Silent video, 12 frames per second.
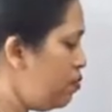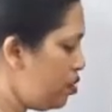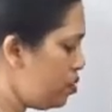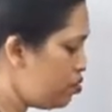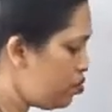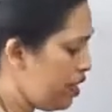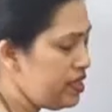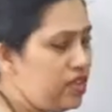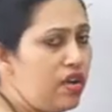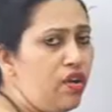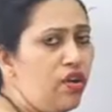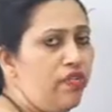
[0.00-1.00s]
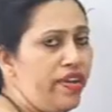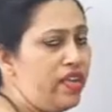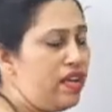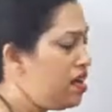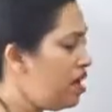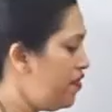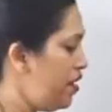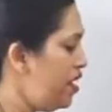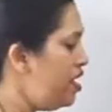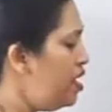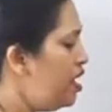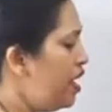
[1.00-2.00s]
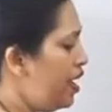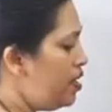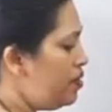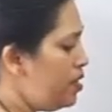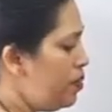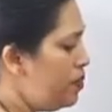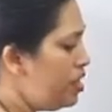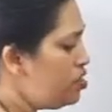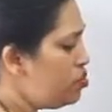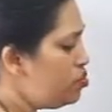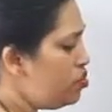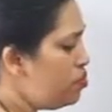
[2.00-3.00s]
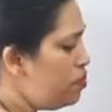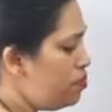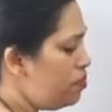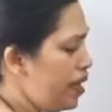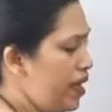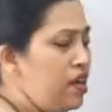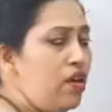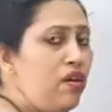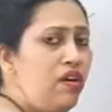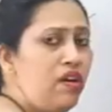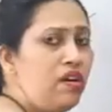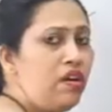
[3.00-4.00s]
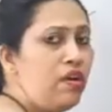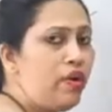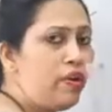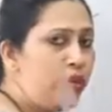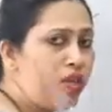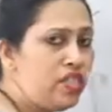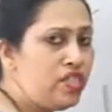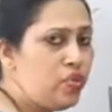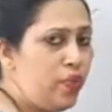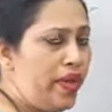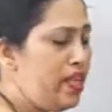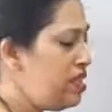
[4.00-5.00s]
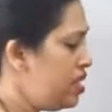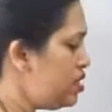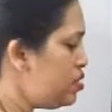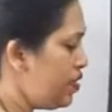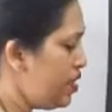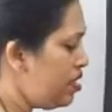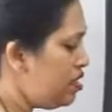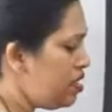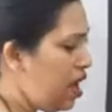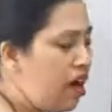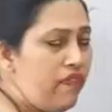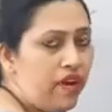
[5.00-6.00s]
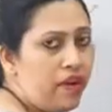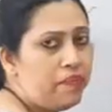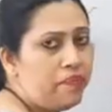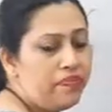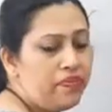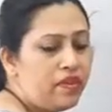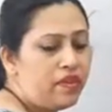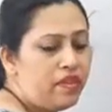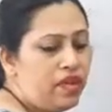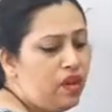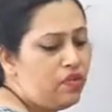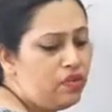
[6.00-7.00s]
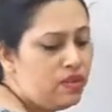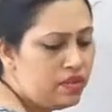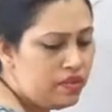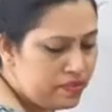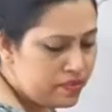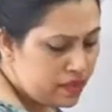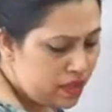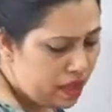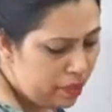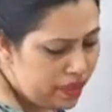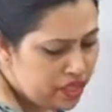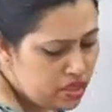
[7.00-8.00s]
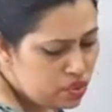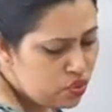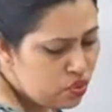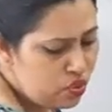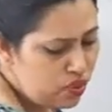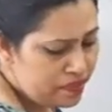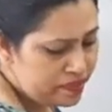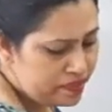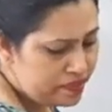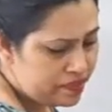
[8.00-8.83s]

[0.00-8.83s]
Both together called vena cavae, and they meet to make one biggest vein, that is vena cava. Now coming to